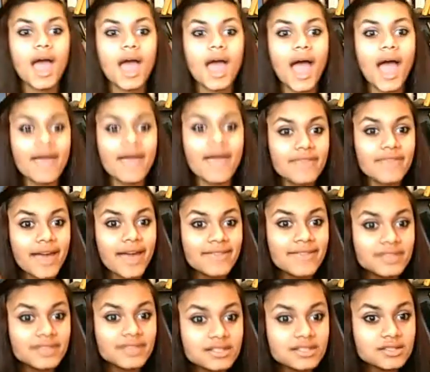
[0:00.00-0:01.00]
And
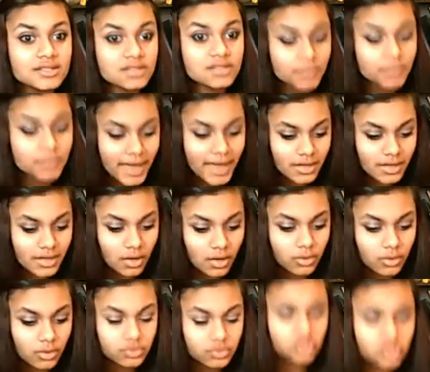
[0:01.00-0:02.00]
the
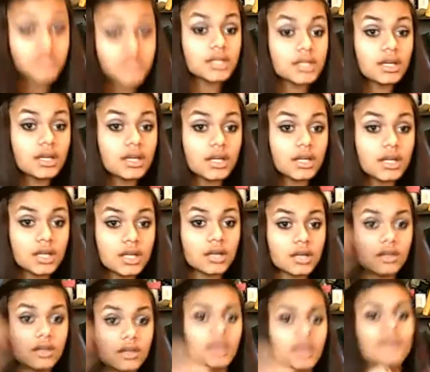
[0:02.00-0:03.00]
tomato just,
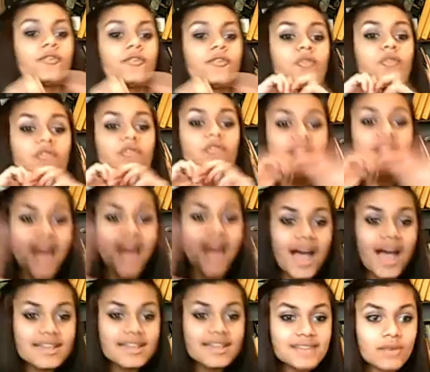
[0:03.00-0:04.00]
it
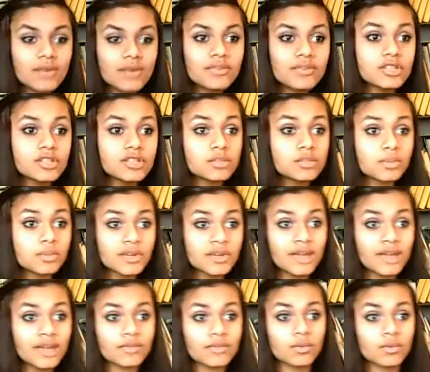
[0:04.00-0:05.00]
flies out of the debris
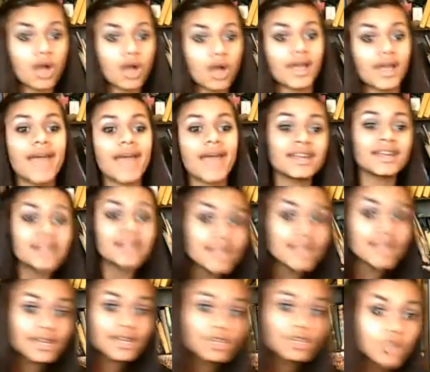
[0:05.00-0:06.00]
of the rock, and it
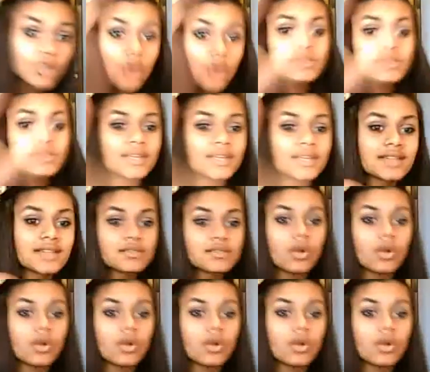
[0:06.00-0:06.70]
goes against the